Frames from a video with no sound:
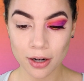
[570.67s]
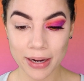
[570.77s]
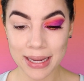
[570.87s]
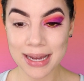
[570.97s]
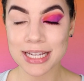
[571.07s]

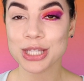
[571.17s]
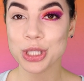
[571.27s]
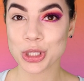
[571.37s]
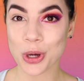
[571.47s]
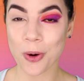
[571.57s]
Alright
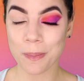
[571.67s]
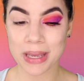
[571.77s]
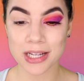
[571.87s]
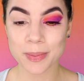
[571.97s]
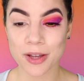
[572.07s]
guys, so
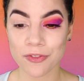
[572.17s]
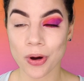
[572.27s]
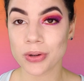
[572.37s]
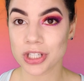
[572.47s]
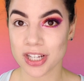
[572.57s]
because my
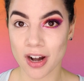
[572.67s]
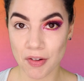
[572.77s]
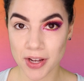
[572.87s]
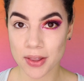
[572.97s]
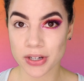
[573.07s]
phone shut
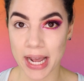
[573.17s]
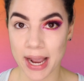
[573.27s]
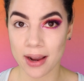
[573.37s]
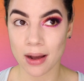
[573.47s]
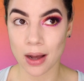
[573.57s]
off the other
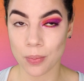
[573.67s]
day,